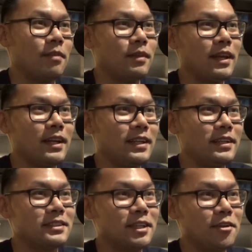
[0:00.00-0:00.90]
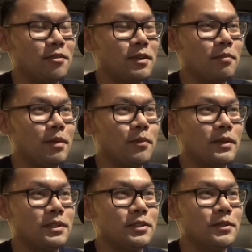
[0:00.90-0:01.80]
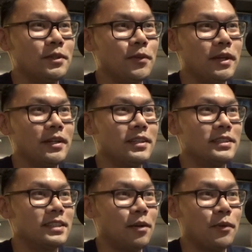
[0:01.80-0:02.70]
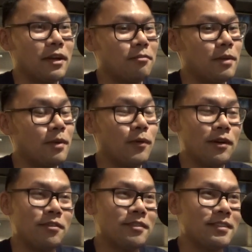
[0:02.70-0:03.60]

And I'm glad he didn't sign off on the paperwork too, in a way, because I wouldn't have met my wife.